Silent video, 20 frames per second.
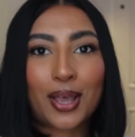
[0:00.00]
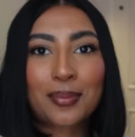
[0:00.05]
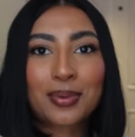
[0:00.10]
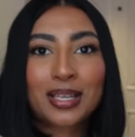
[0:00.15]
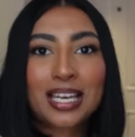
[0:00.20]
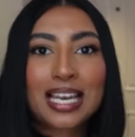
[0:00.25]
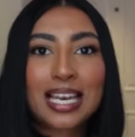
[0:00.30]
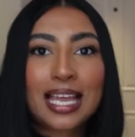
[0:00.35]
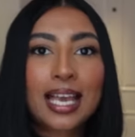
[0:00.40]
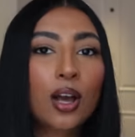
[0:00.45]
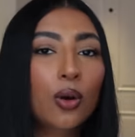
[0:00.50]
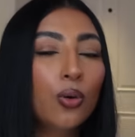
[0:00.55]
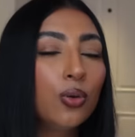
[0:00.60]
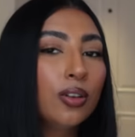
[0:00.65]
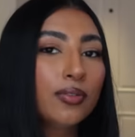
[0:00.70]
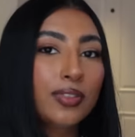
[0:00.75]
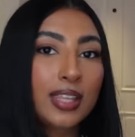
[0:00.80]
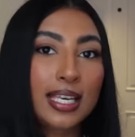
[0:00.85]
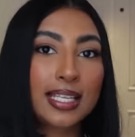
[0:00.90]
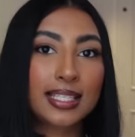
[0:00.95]
So I'm gonna link all
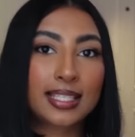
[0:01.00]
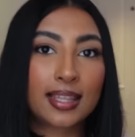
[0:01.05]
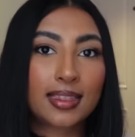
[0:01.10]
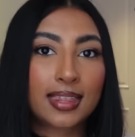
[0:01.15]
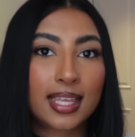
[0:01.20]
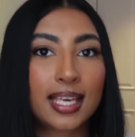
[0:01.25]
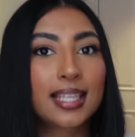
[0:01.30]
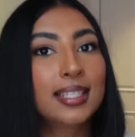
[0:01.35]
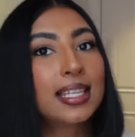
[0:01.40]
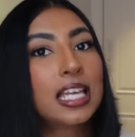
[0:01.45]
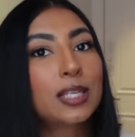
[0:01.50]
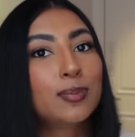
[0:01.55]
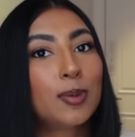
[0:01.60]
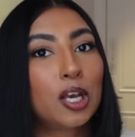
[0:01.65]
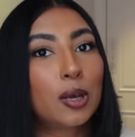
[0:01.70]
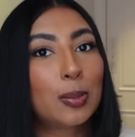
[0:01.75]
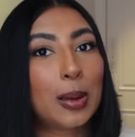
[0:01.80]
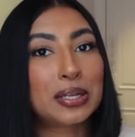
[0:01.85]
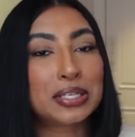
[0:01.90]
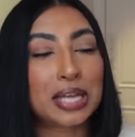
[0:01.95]
of these things that I
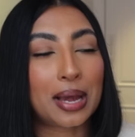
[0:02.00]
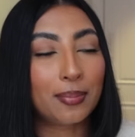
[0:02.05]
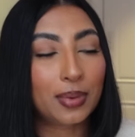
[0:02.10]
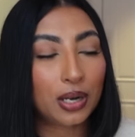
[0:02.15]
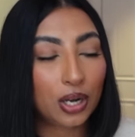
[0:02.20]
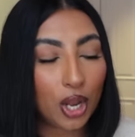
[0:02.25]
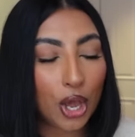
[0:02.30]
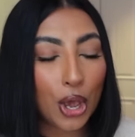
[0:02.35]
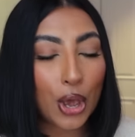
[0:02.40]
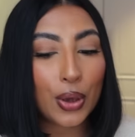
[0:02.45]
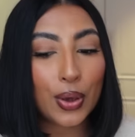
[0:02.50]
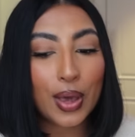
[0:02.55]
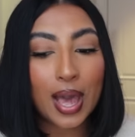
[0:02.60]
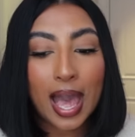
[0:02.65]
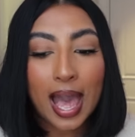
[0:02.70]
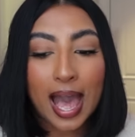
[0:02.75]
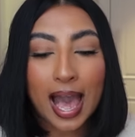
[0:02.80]
spoke about down below,